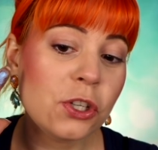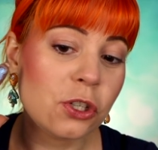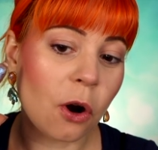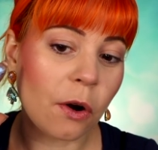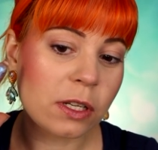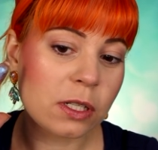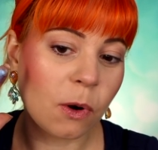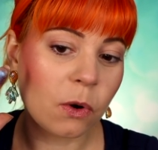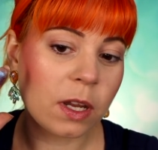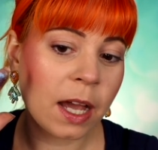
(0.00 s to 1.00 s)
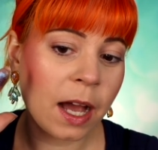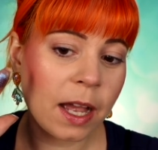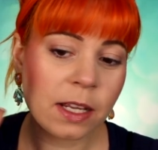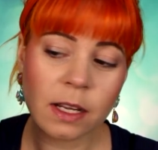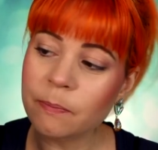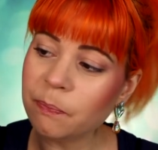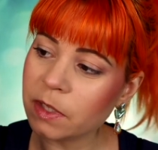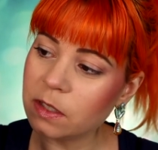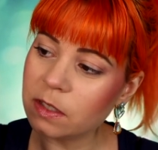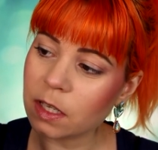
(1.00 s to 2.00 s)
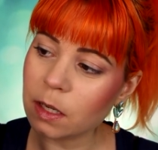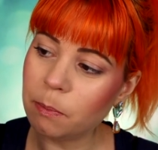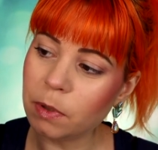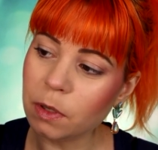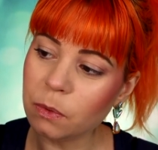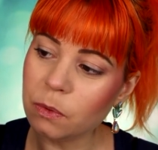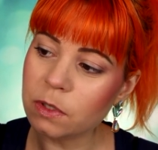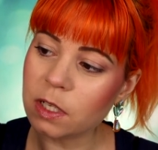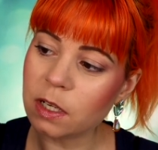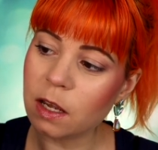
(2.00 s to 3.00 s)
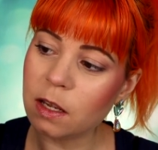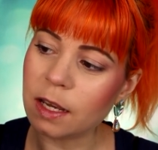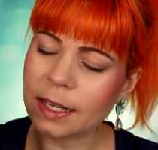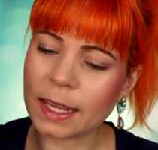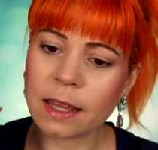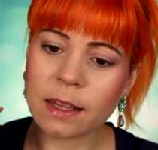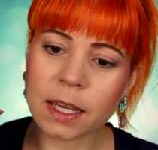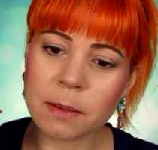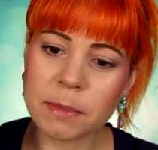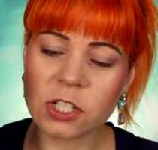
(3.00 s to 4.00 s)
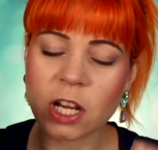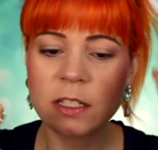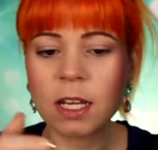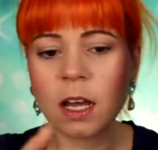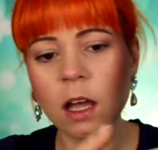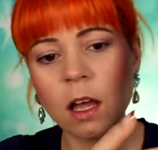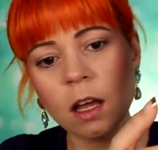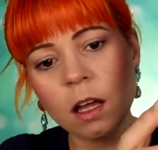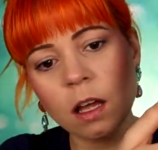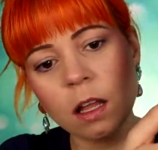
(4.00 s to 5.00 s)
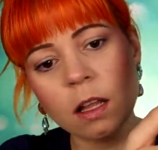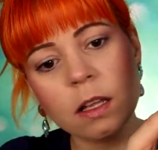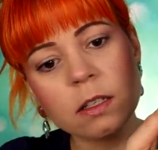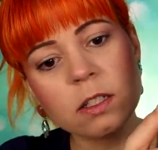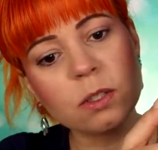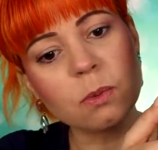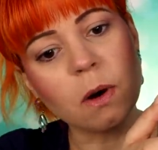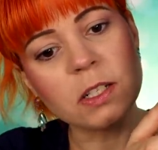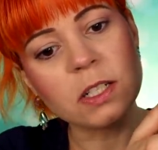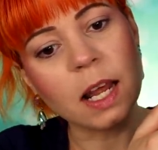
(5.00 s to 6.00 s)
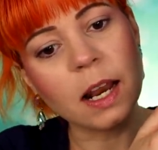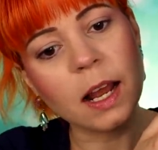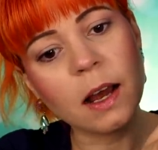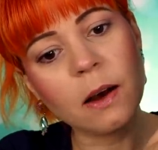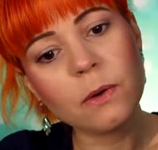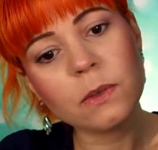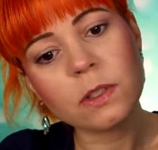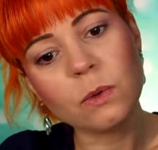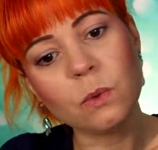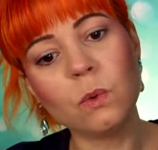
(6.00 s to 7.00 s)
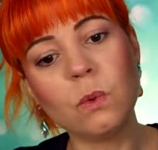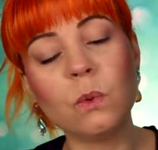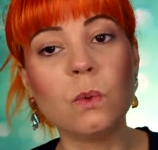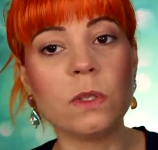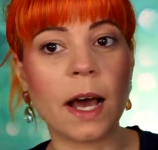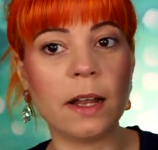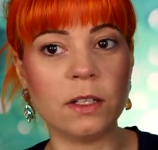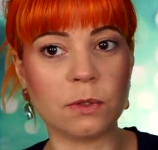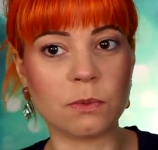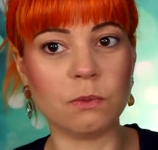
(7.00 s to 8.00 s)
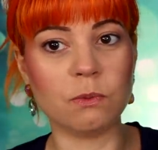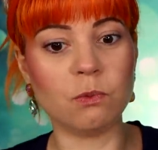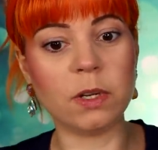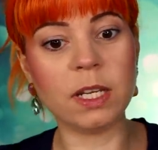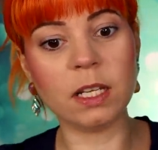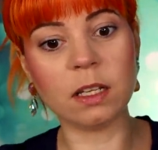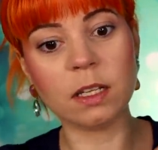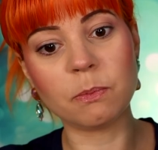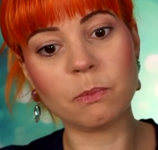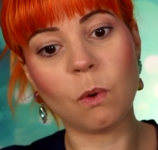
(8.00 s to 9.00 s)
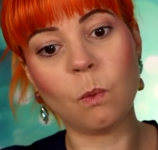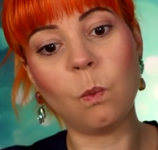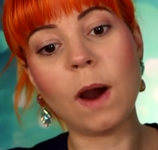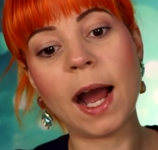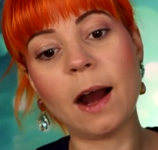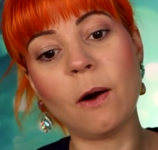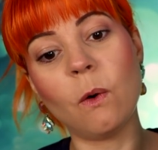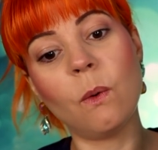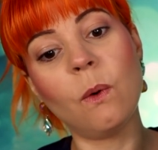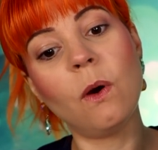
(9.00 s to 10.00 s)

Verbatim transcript: dark smoky eye. It's like a blue to, again, like a magenta. Let's swatch that out. Ooh, that is really, wow.